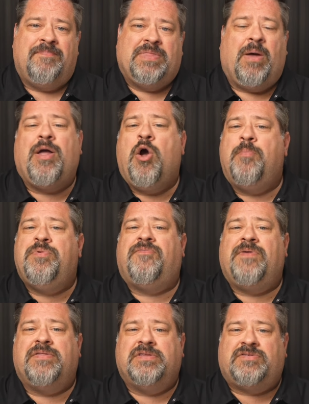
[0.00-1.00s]
Now, I hope you
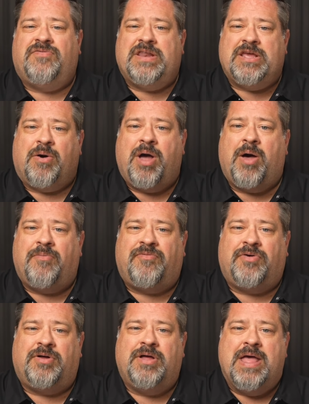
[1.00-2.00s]
found this video
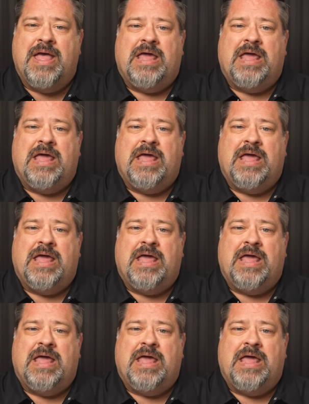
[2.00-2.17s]
helpful,